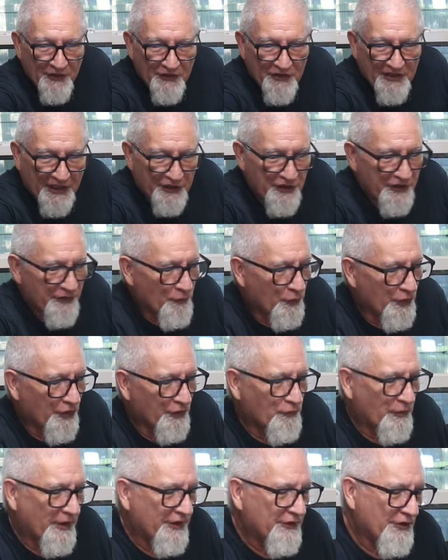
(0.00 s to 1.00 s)
So that's
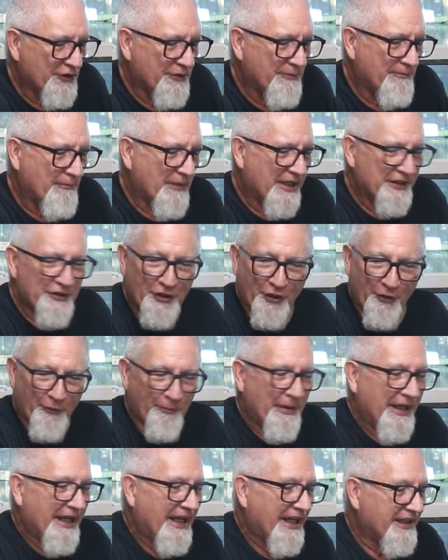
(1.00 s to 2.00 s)
World Wonders Mundo
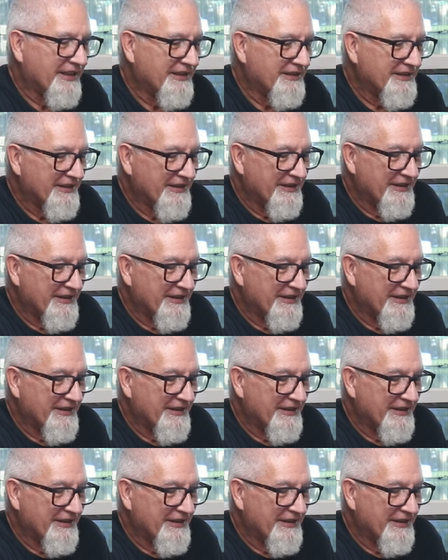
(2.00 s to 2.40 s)
Pack.